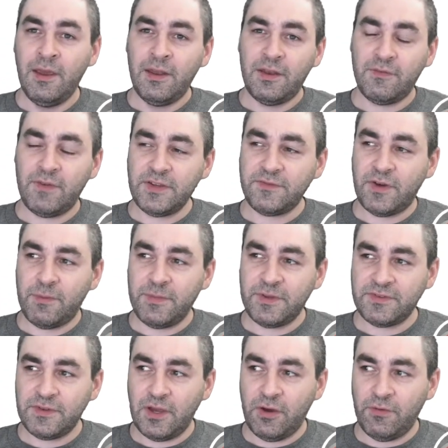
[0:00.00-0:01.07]
device farm
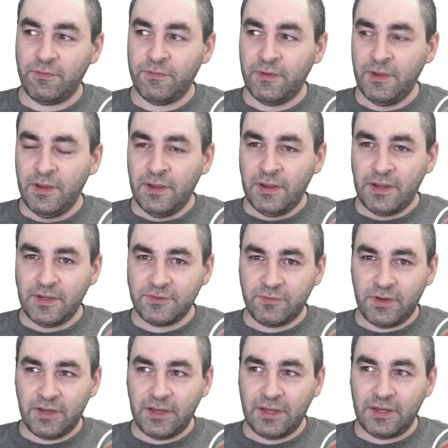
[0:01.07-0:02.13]
itself, is
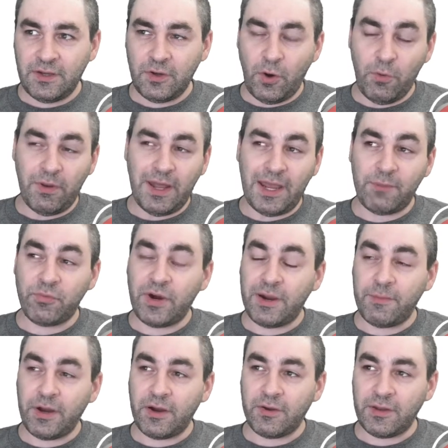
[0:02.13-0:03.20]
written in Golang
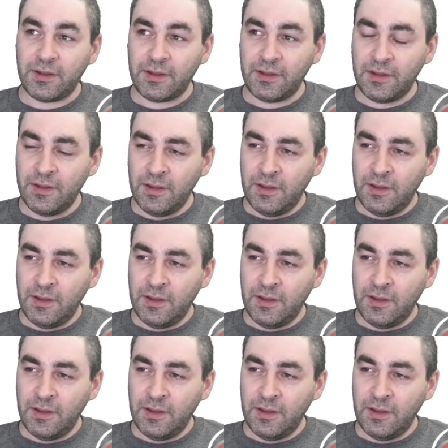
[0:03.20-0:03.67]
primarily,